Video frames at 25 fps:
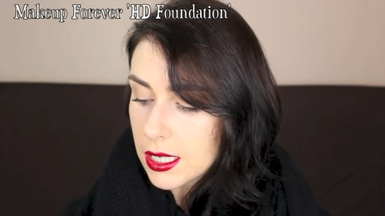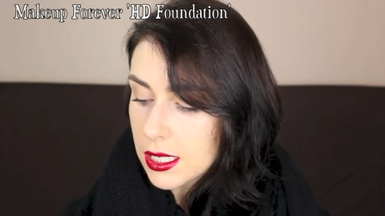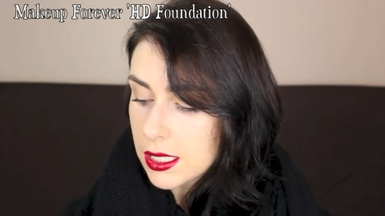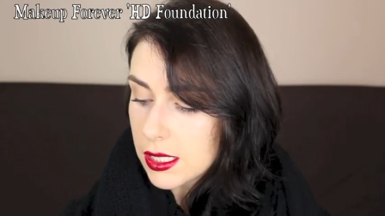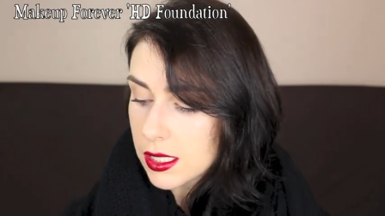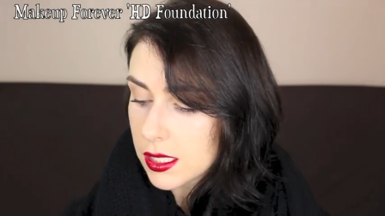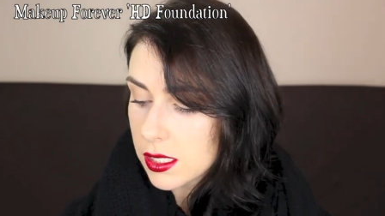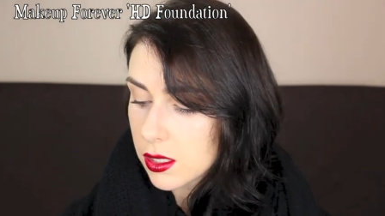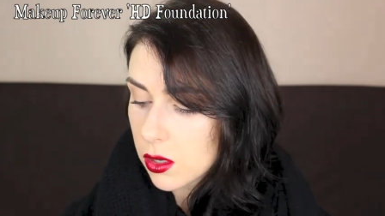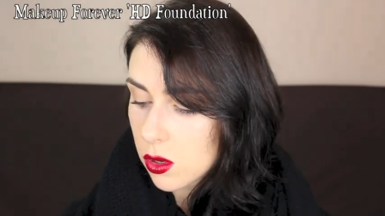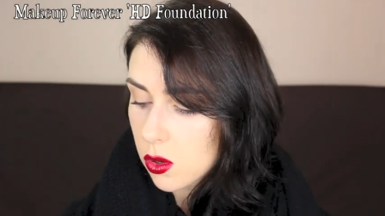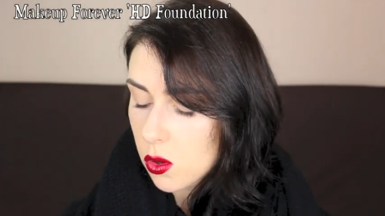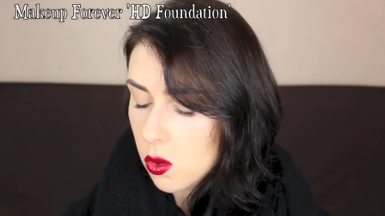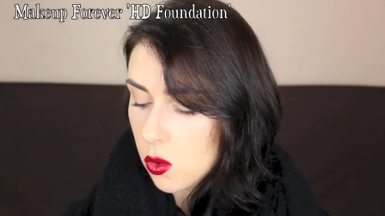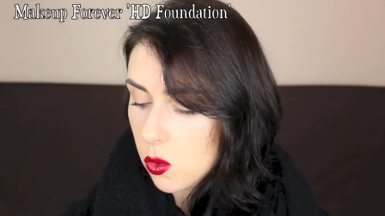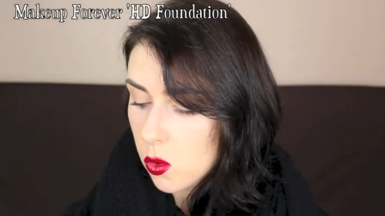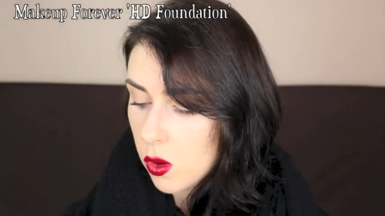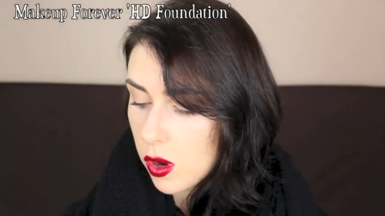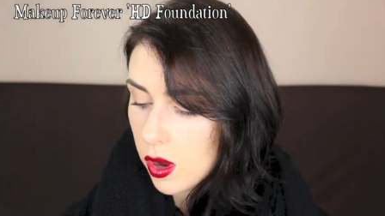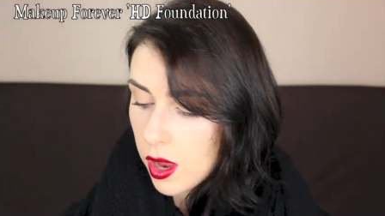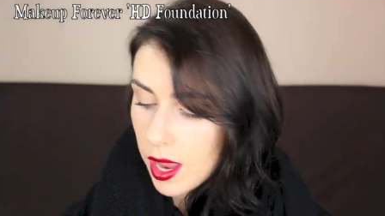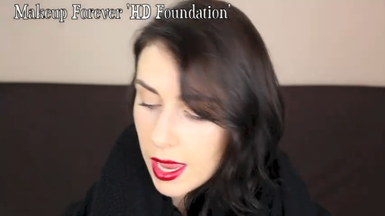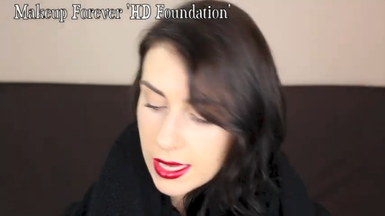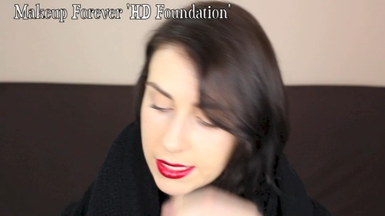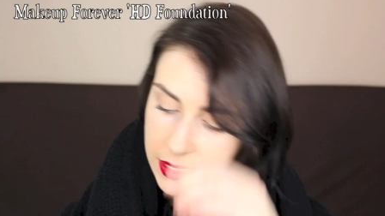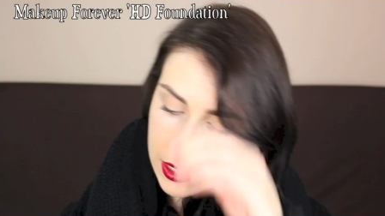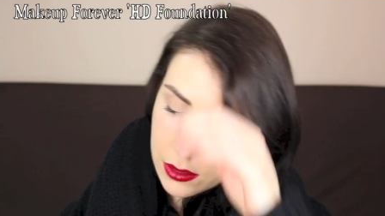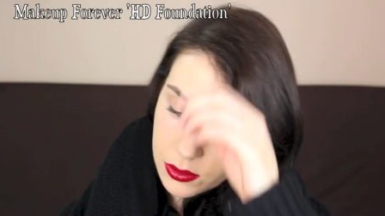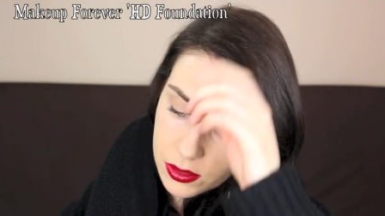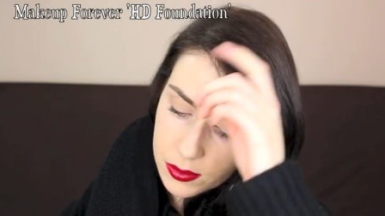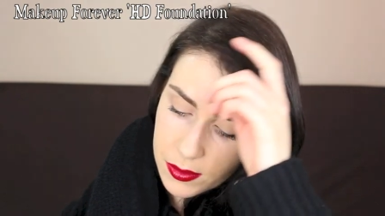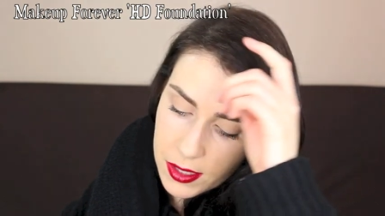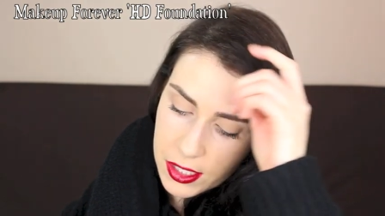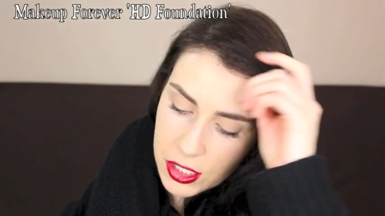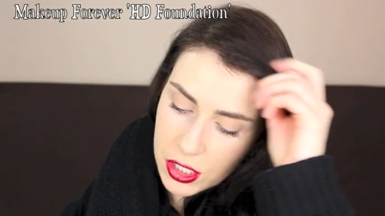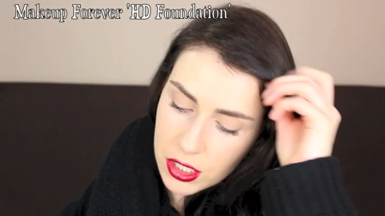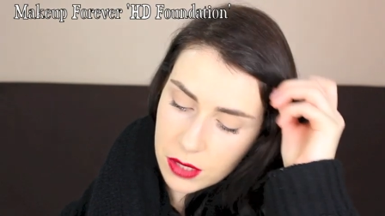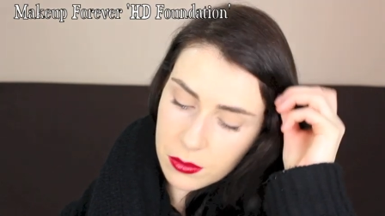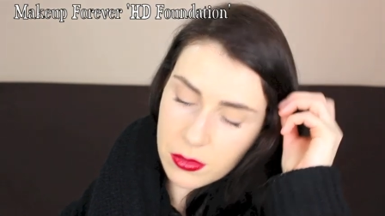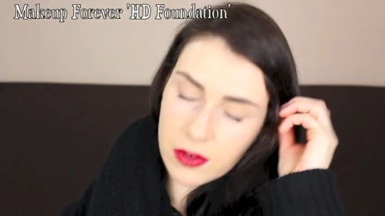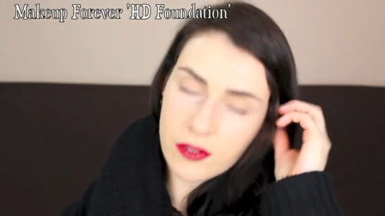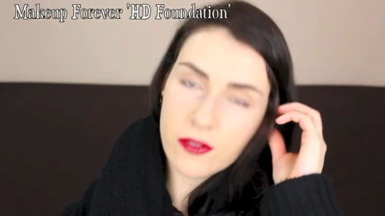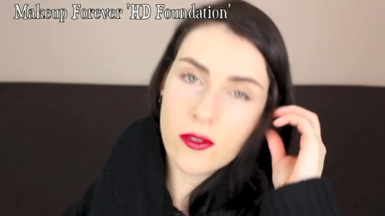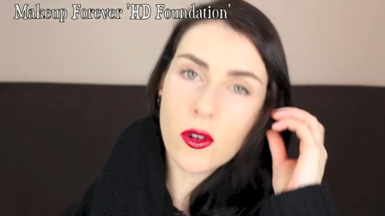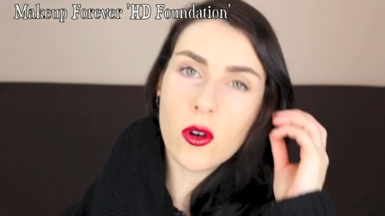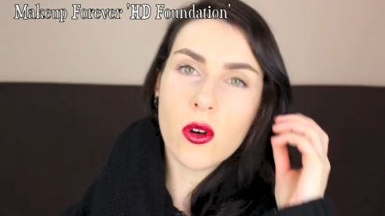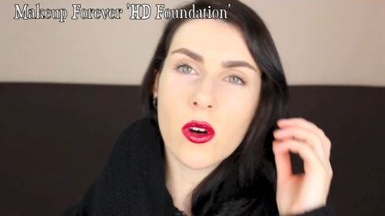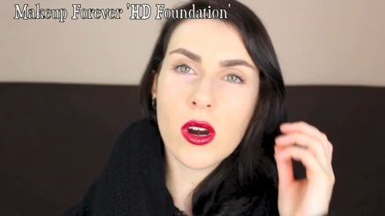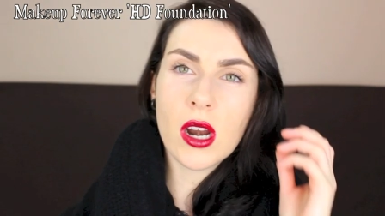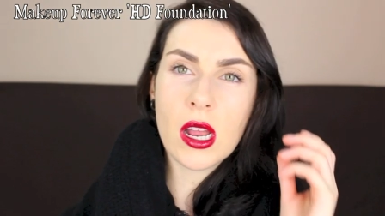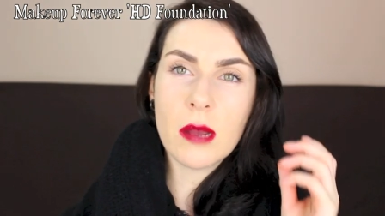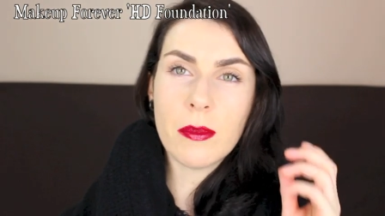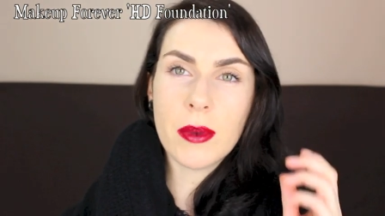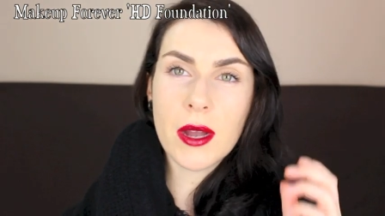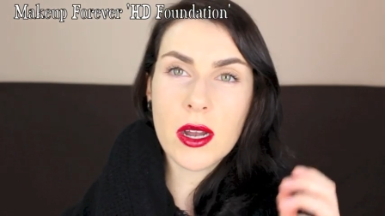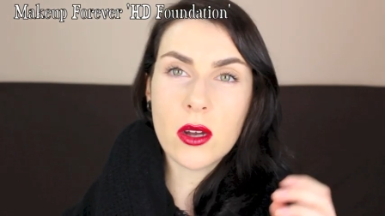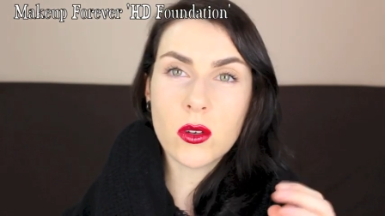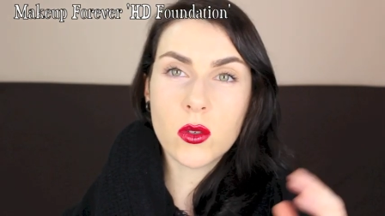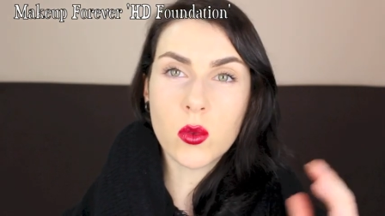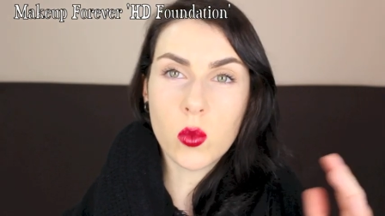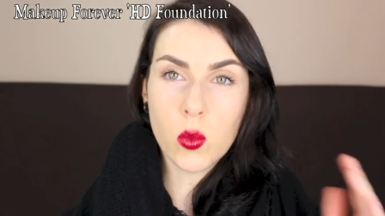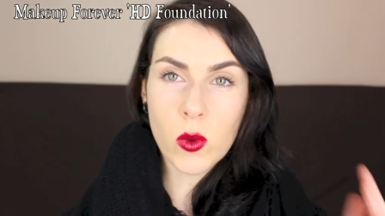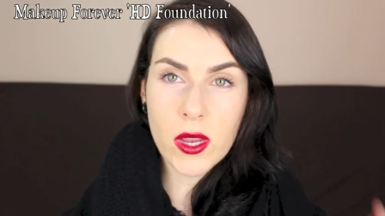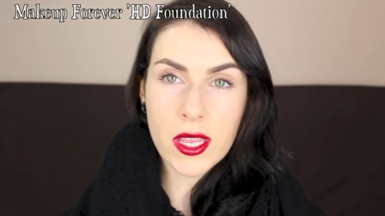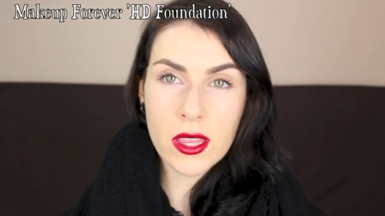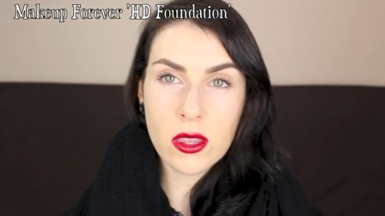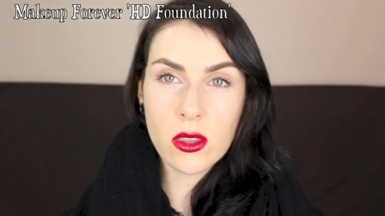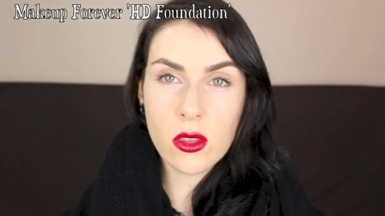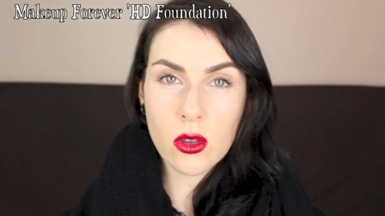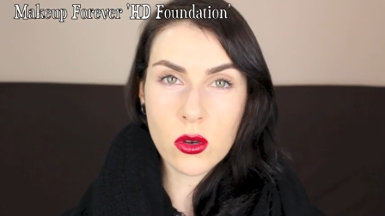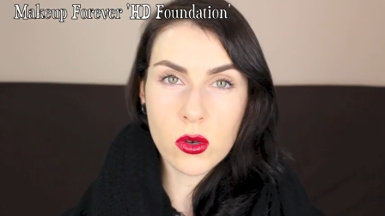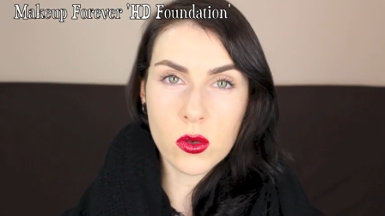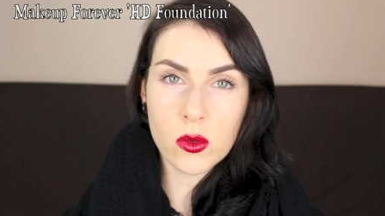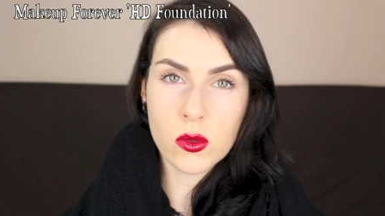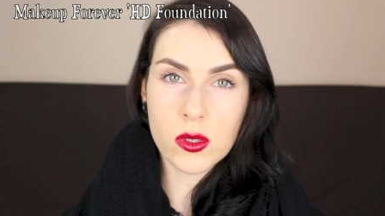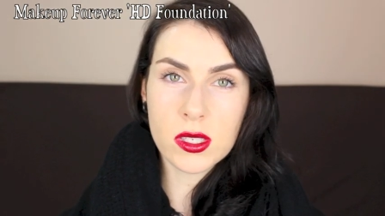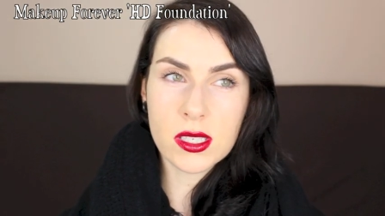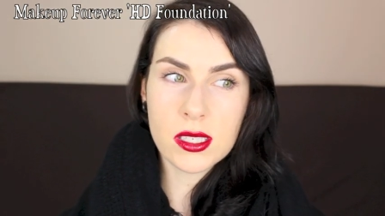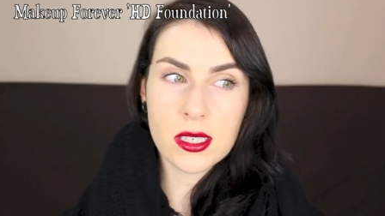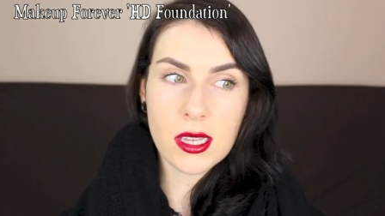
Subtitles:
So as I was mentioning before about with those,